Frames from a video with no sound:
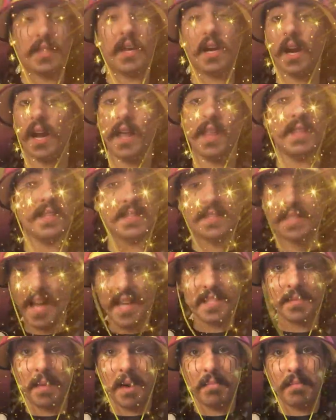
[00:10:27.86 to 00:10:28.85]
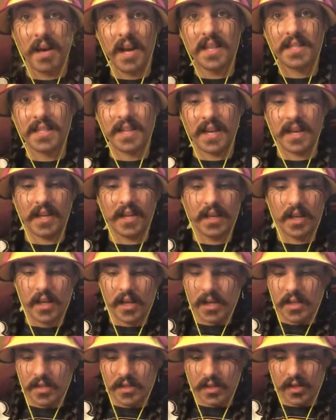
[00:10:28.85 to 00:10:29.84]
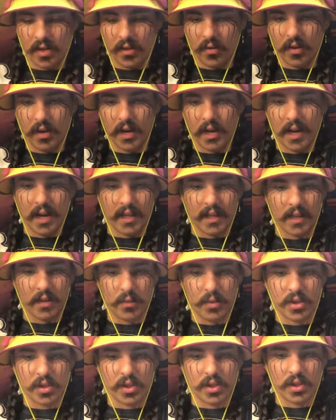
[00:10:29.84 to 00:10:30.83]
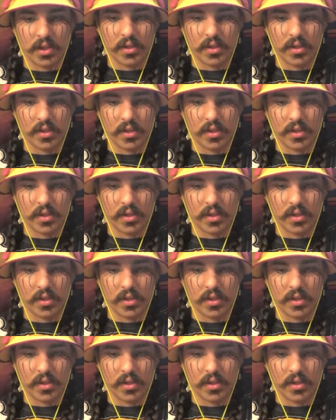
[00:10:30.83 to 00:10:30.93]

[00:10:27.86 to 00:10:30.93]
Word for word: there, and that's my birthday. So uh, I think we should